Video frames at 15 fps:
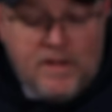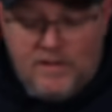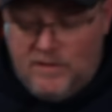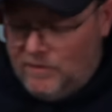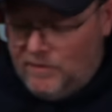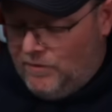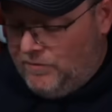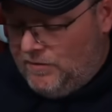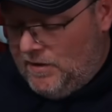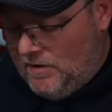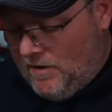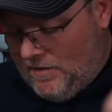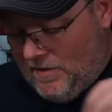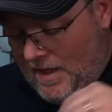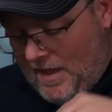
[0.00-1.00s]
little feet
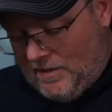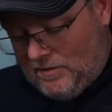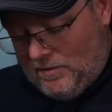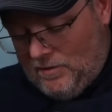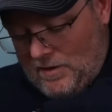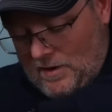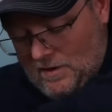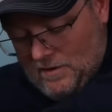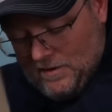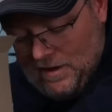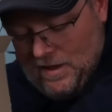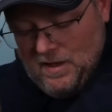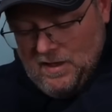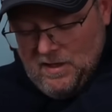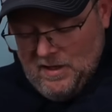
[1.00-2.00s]
on that. So there,
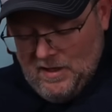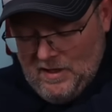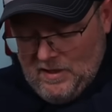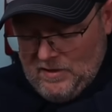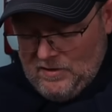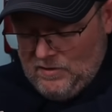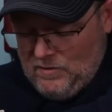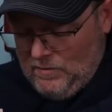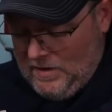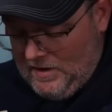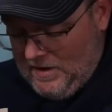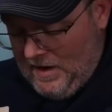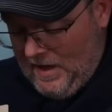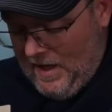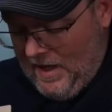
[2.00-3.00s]
uh, you
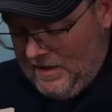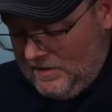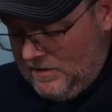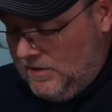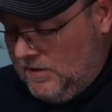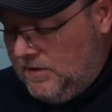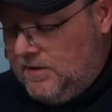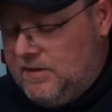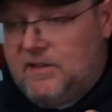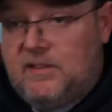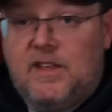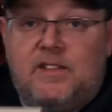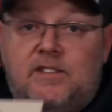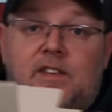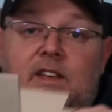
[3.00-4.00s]
cannot,
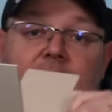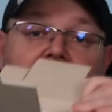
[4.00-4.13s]
that's it.